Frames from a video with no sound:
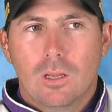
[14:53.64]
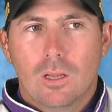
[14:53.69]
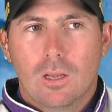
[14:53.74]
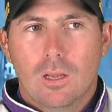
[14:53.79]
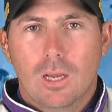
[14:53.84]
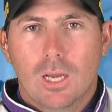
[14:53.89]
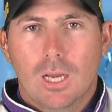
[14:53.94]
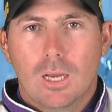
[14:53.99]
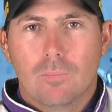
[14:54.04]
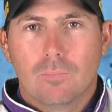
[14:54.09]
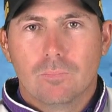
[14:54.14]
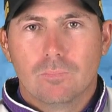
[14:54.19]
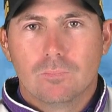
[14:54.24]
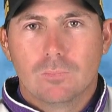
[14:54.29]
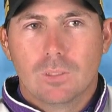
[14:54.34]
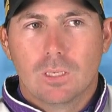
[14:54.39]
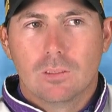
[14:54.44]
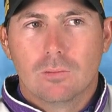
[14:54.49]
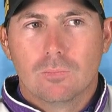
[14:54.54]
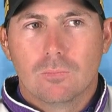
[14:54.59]

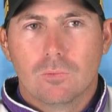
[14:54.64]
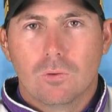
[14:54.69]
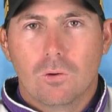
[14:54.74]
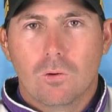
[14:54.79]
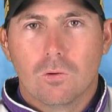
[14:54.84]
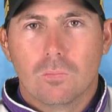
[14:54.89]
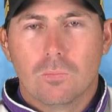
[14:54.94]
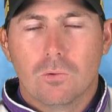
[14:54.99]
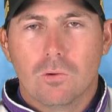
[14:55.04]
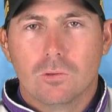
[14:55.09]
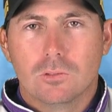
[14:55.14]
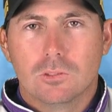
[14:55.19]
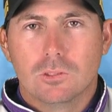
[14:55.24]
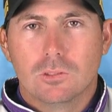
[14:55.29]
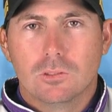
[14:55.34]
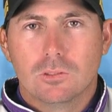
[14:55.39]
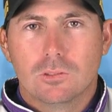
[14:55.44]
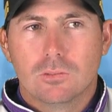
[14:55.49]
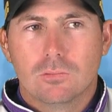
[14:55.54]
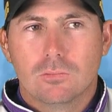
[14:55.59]
all reports
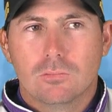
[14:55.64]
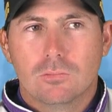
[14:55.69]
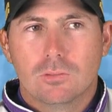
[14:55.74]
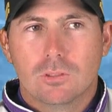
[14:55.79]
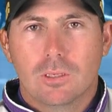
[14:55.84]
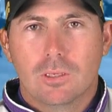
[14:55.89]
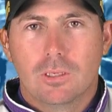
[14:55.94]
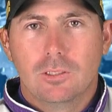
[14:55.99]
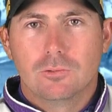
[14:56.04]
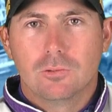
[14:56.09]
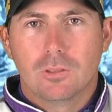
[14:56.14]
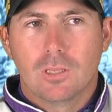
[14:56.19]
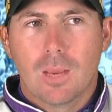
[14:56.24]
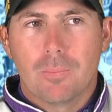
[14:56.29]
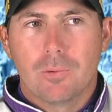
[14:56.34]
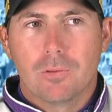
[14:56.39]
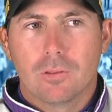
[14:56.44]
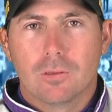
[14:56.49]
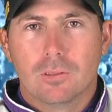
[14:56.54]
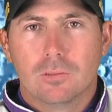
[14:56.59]
he's really
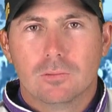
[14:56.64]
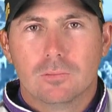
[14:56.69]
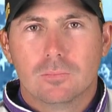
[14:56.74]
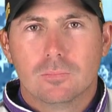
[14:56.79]
happy with her.